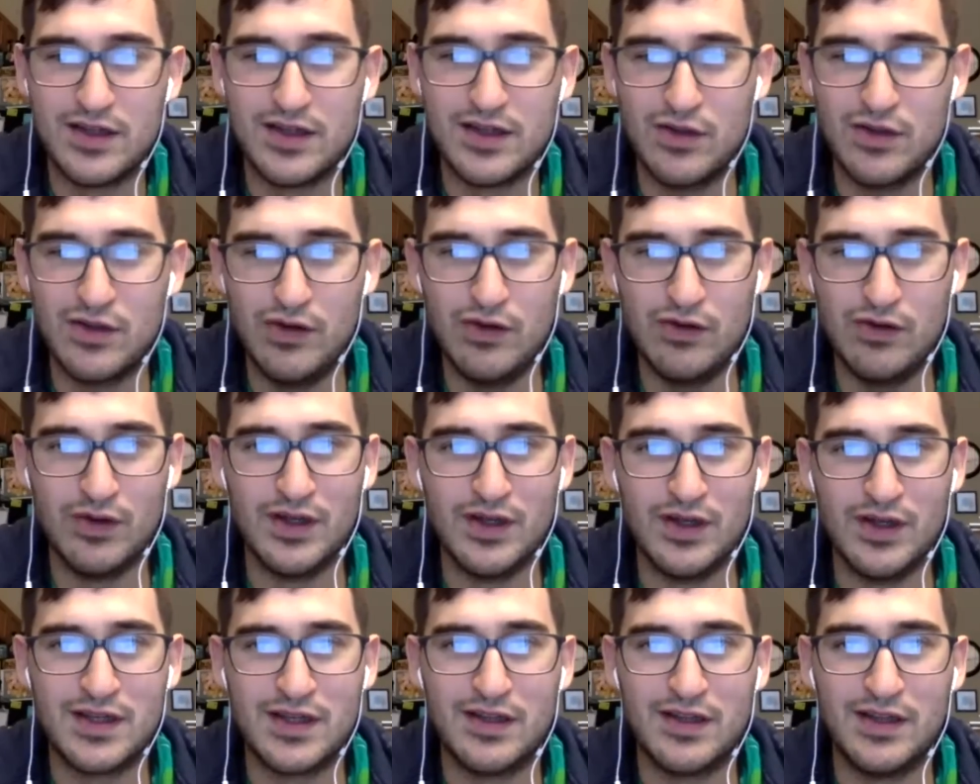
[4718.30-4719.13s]
2
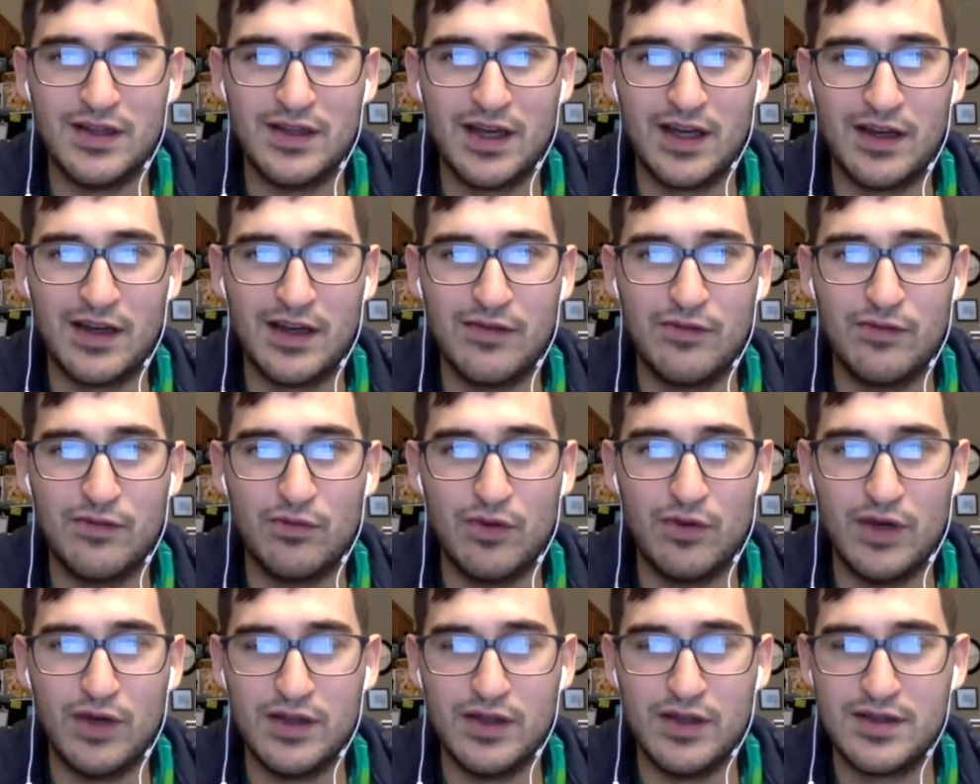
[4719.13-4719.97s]
units at negative
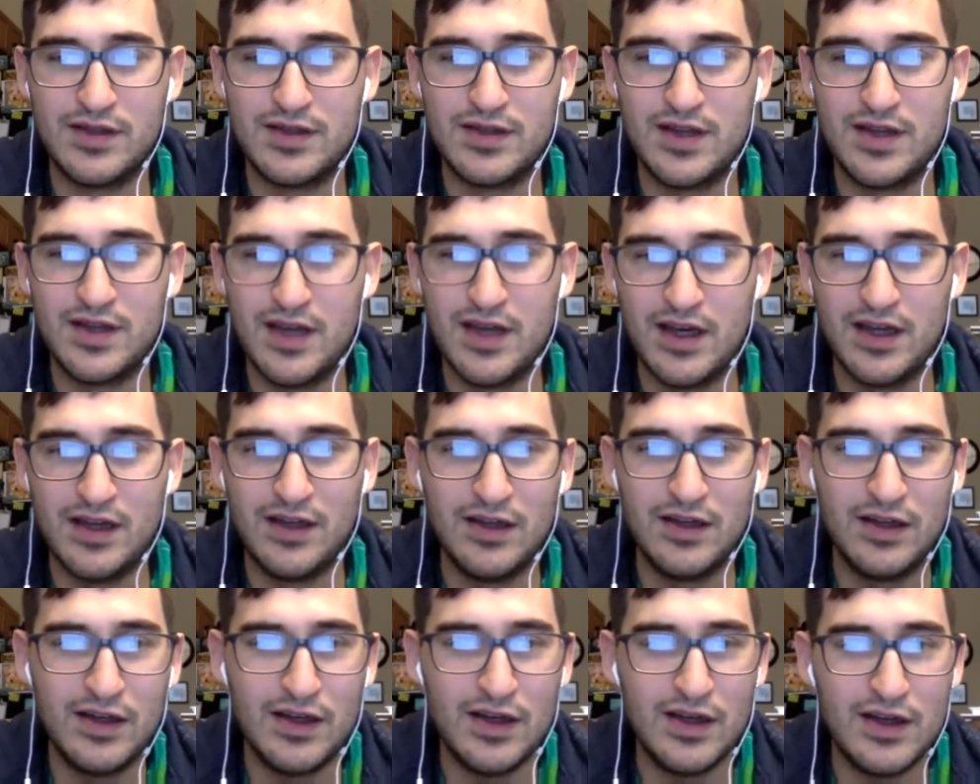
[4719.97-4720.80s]

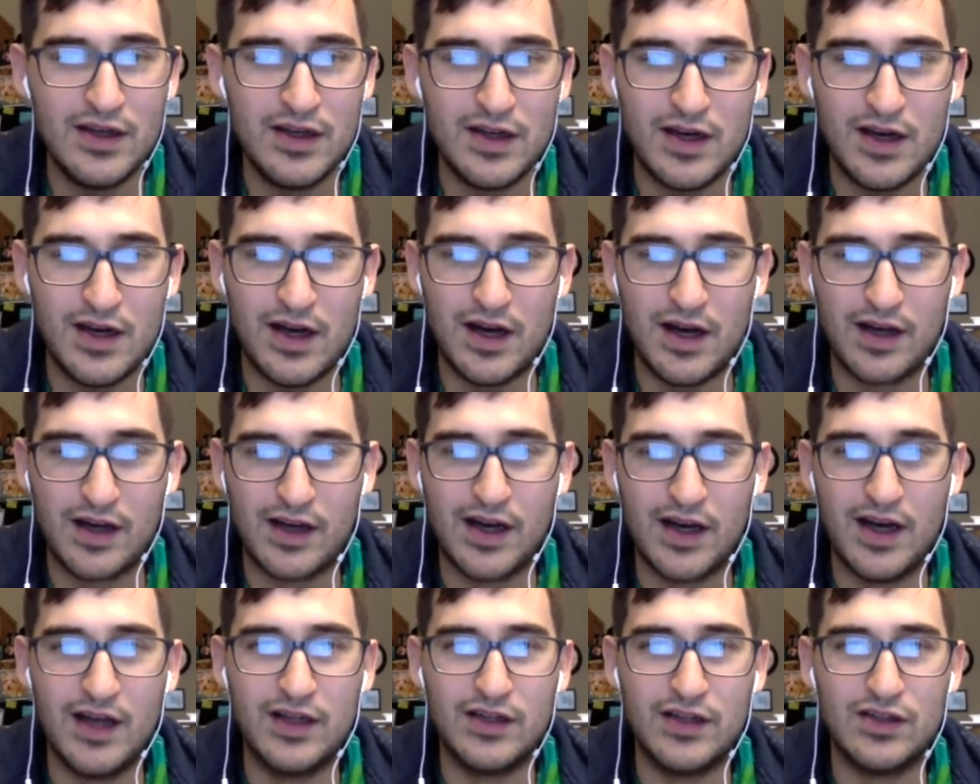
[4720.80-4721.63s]
110. I
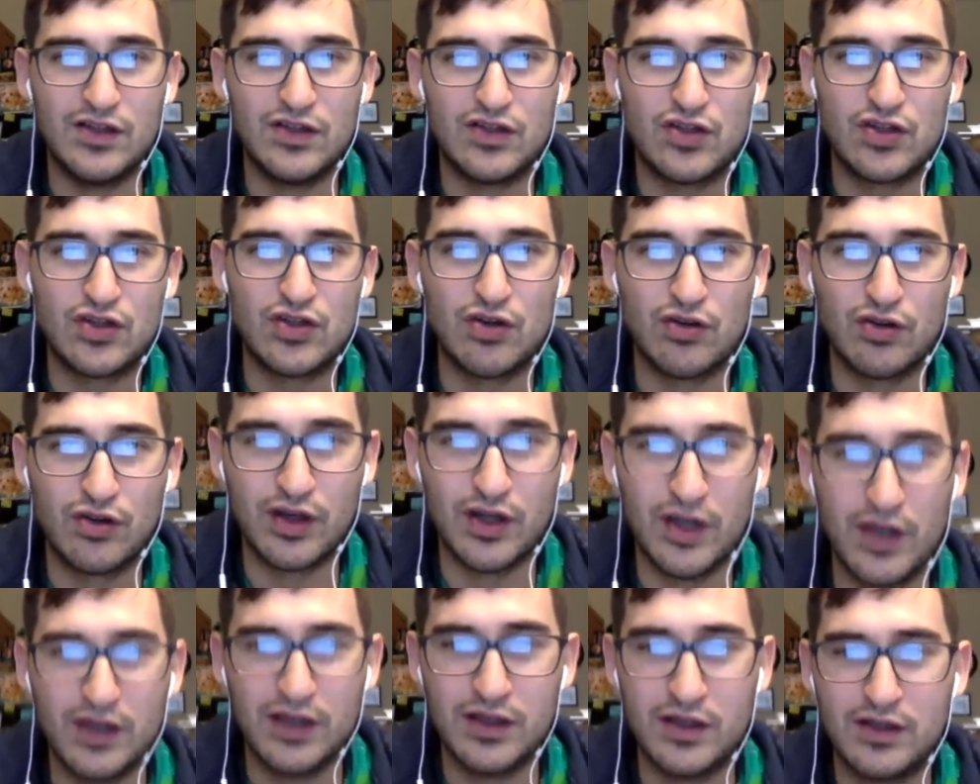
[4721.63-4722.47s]
got
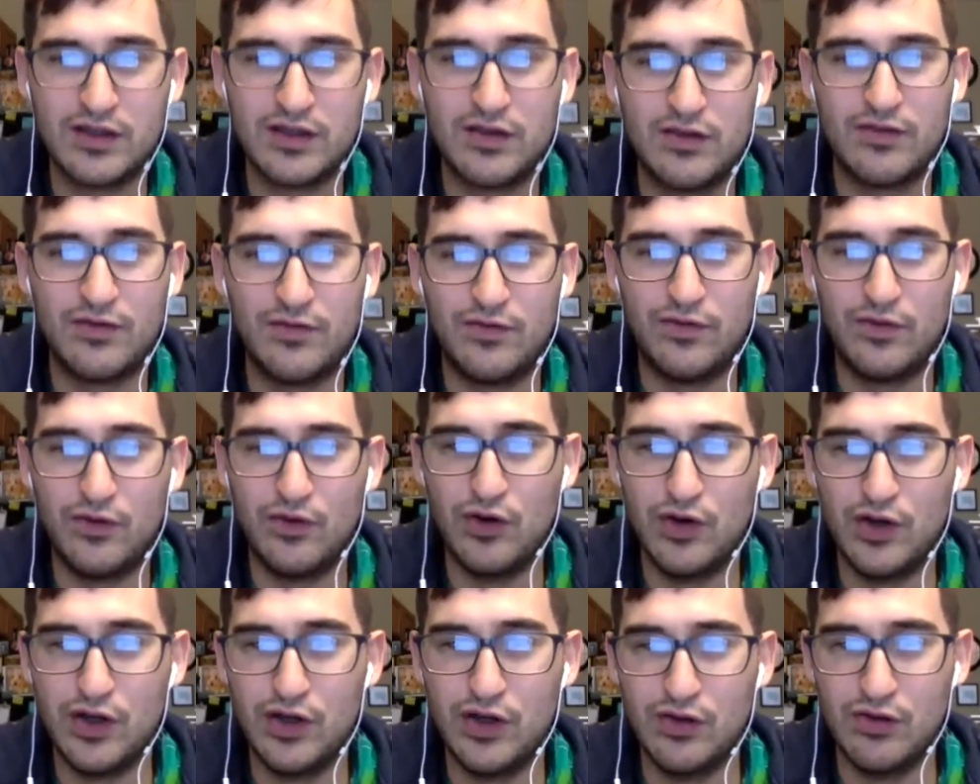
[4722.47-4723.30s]
Sugar,
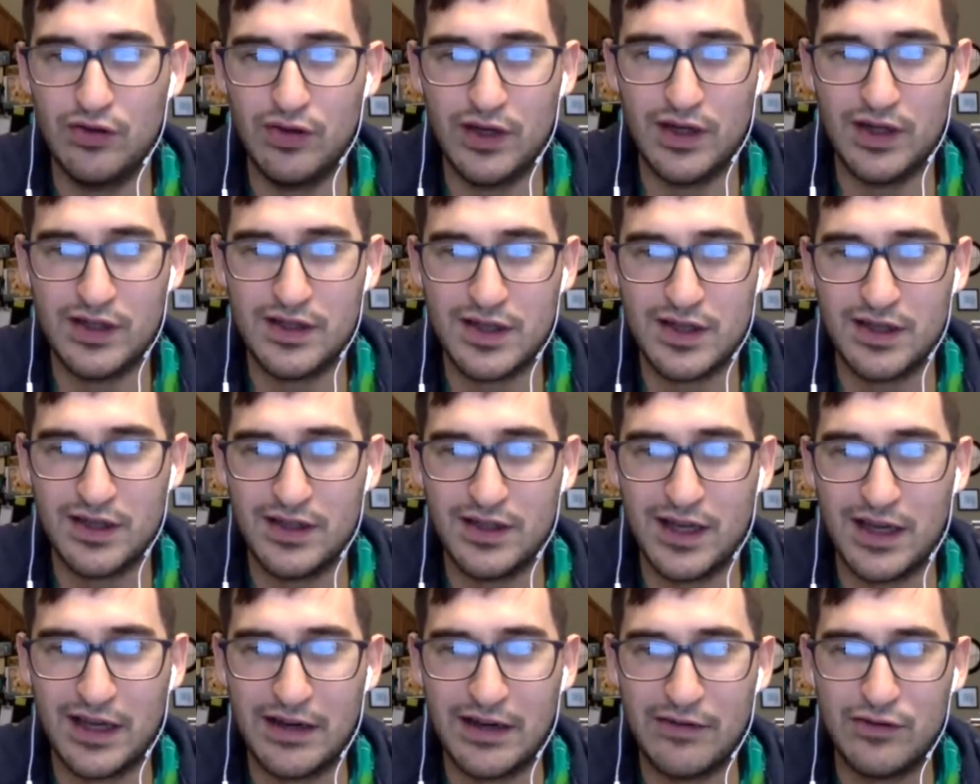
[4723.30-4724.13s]
4 units at
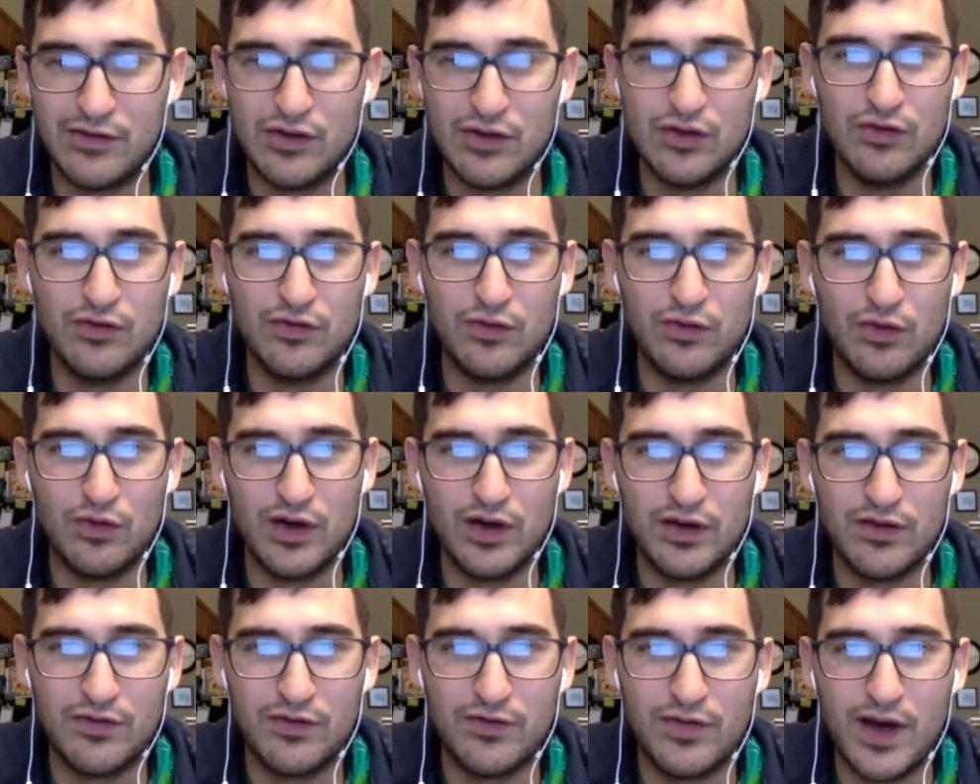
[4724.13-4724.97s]
negative
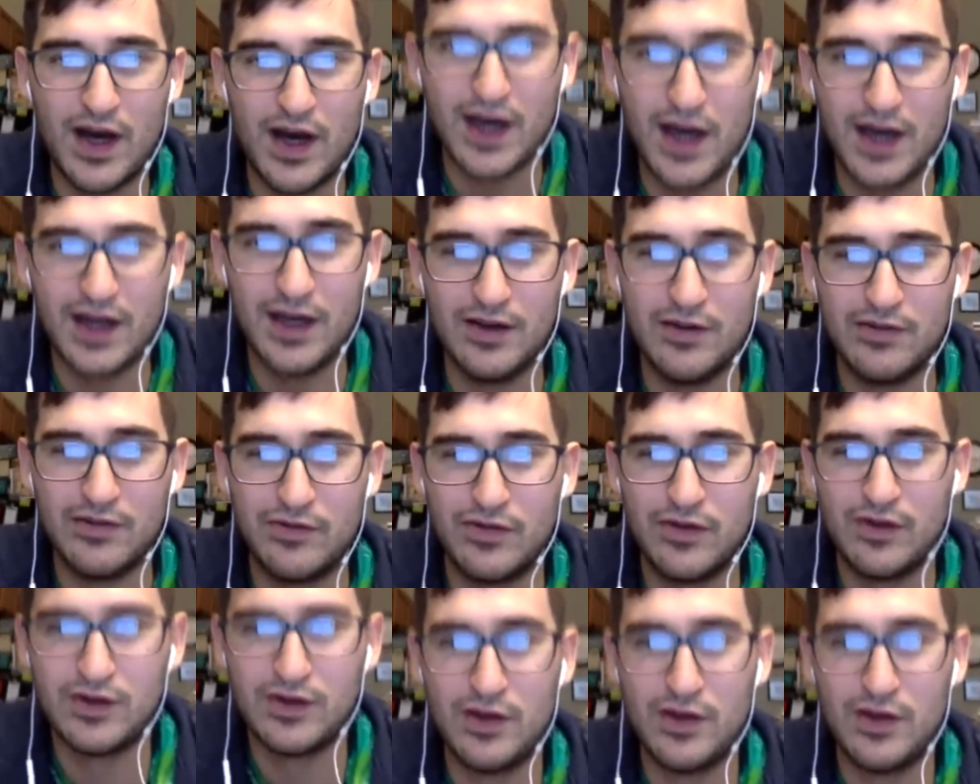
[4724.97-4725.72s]
245.